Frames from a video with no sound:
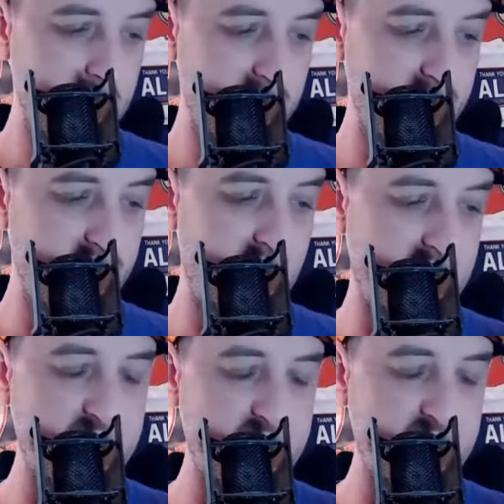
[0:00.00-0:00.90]

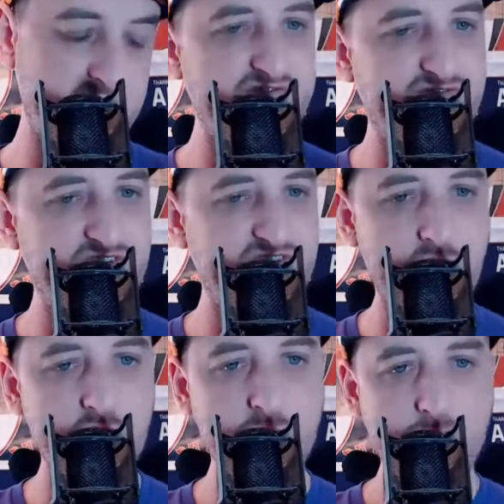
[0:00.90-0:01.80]
that is
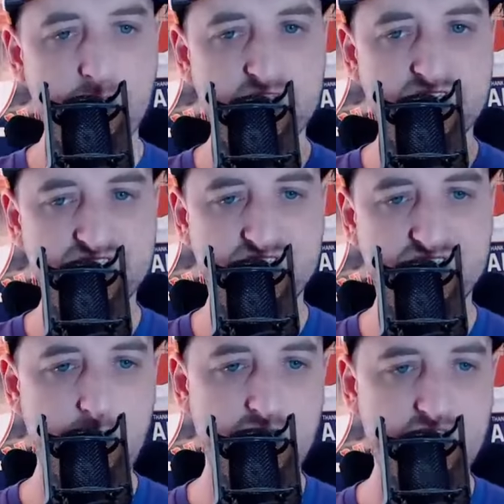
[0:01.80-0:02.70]
fair to say
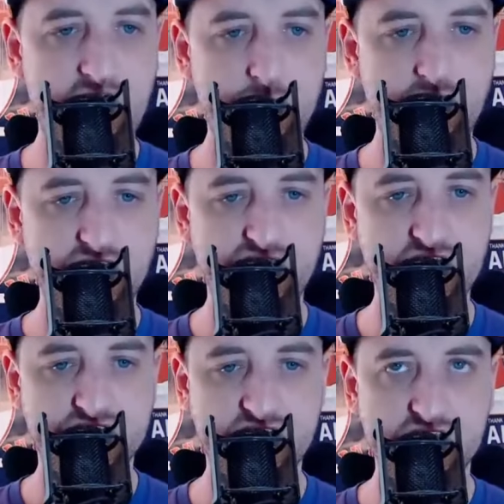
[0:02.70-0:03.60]
about that, about the
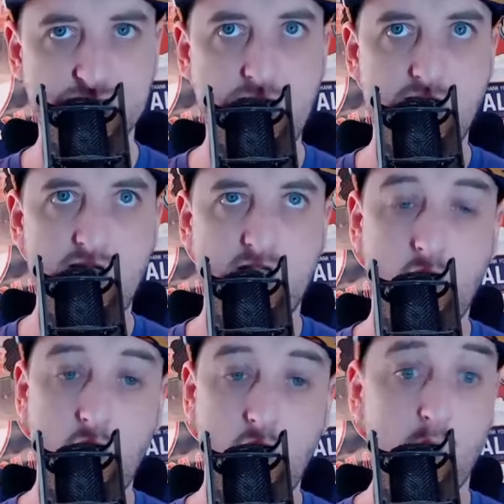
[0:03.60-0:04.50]
Phoenix Suns, about like,
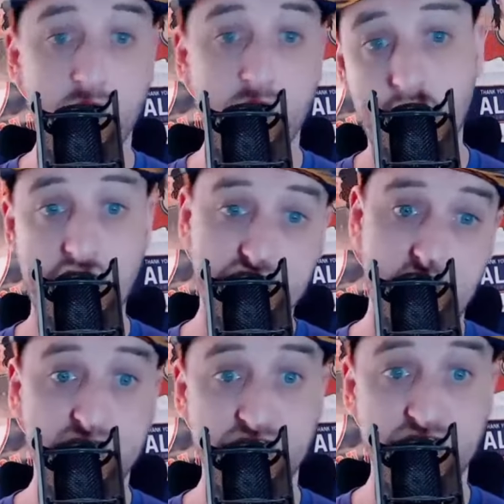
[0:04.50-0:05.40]
oh, well, you guys
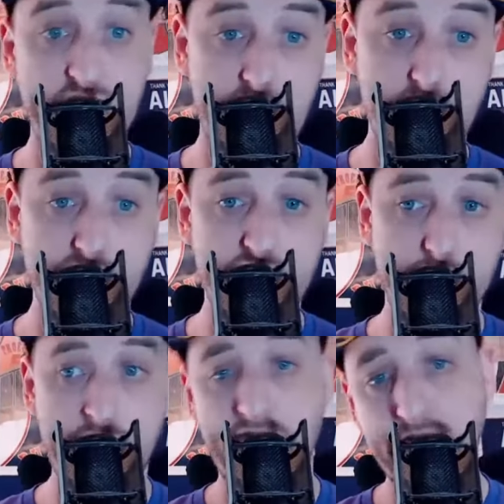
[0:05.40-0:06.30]
have to stay healthy.
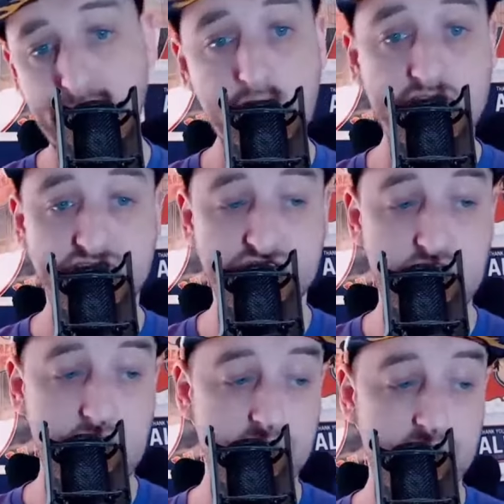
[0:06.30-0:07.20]
Bradley Beal has to
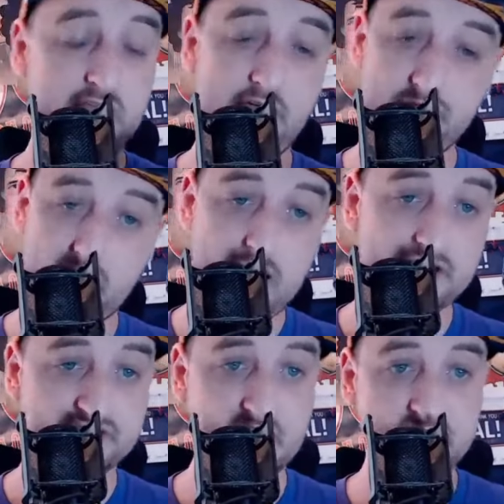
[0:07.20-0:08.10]
stay healthy. Kevin Durant
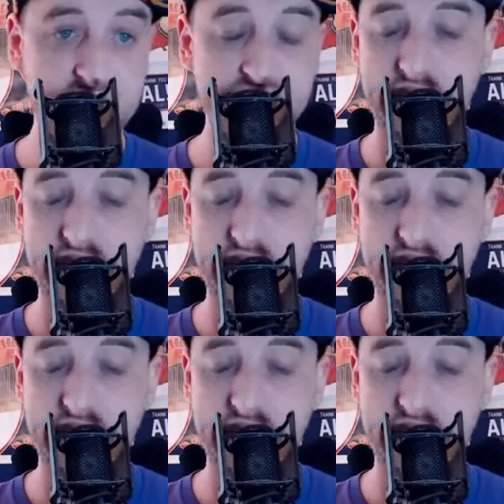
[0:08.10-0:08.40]
has to stay